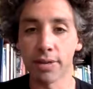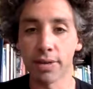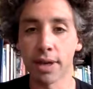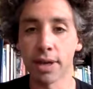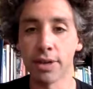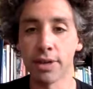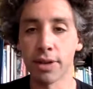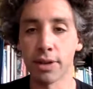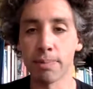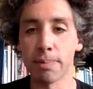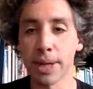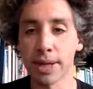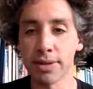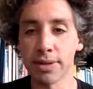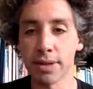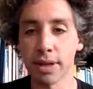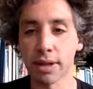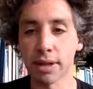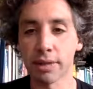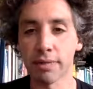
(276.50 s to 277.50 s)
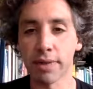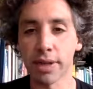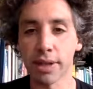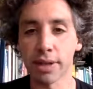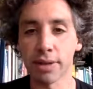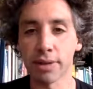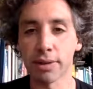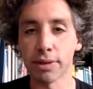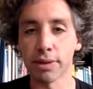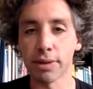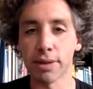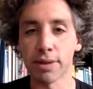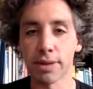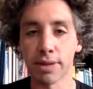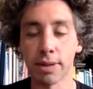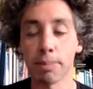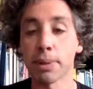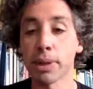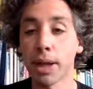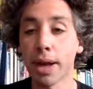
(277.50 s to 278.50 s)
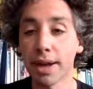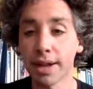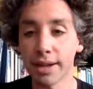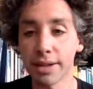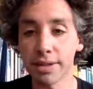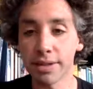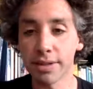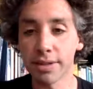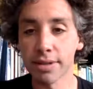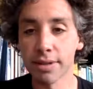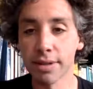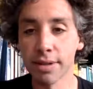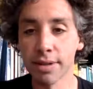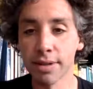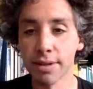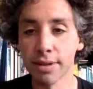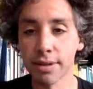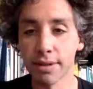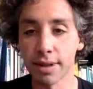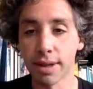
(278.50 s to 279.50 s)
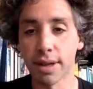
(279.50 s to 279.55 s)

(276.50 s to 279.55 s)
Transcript: and your best selling vehicle is an appliance,